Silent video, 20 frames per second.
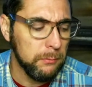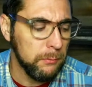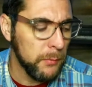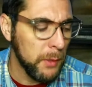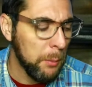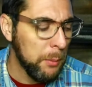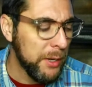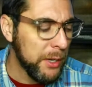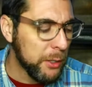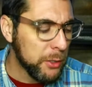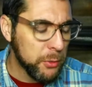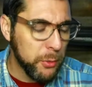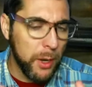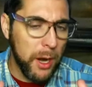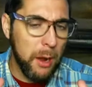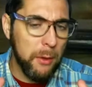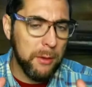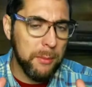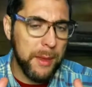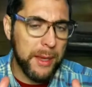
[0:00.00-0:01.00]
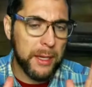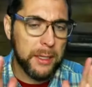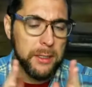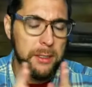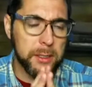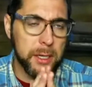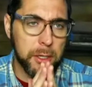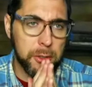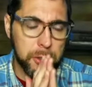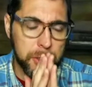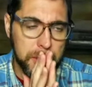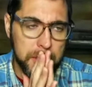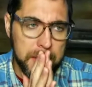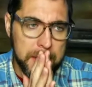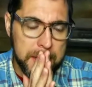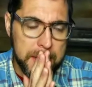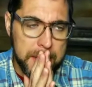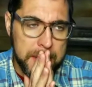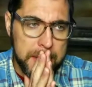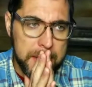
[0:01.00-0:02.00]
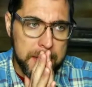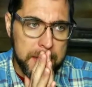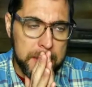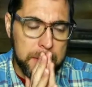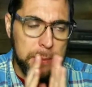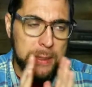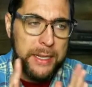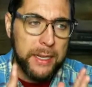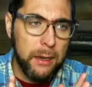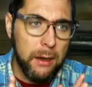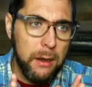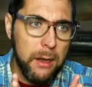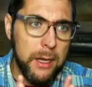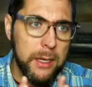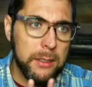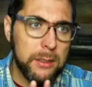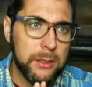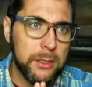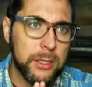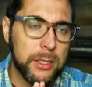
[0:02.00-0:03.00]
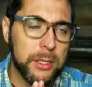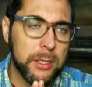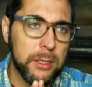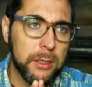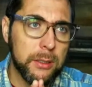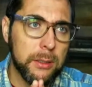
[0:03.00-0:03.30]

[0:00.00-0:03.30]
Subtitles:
but here's where I would make a distinction. Because